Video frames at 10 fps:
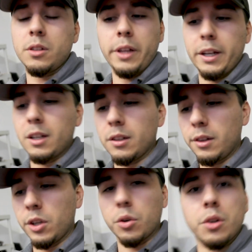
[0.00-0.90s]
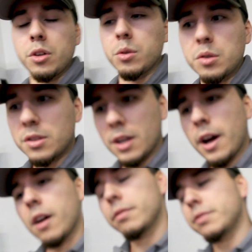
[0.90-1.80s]
like little goo
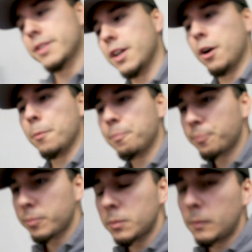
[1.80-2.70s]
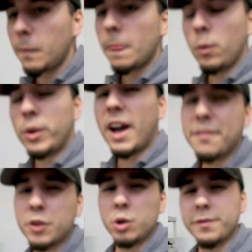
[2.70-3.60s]
stuff. So we
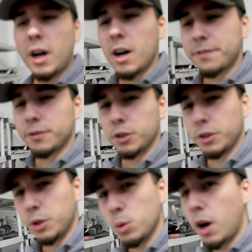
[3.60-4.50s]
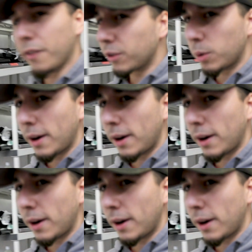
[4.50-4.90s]
have Goof Off or Goo Off or